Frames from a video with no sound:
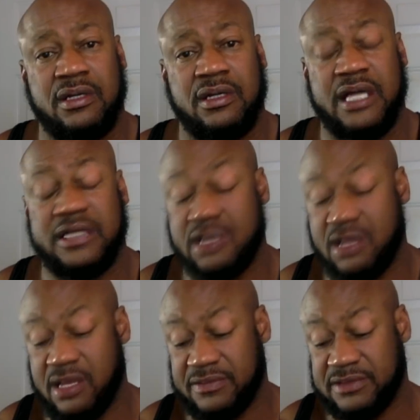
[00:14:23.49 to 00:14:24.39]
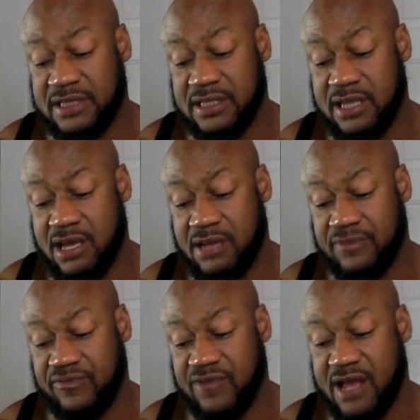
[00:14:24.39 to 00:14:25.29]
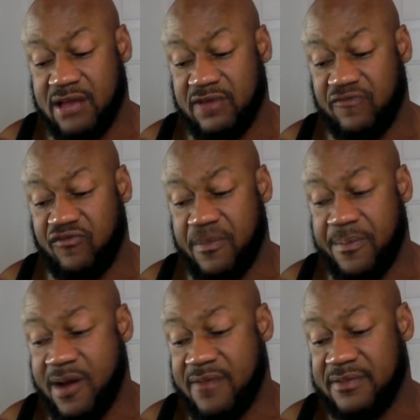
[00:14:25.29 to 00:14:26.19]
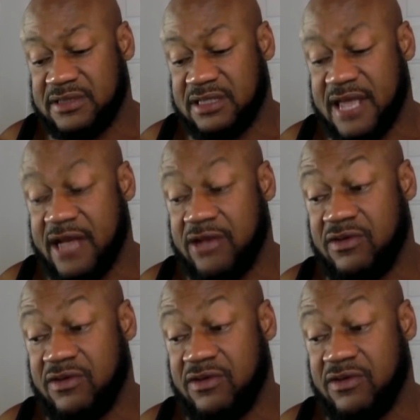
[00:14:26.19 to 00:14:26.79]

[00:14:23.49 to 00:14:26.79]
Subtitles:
That's all I'm saying, y'all. If y'all looking for apartments in Atlanta,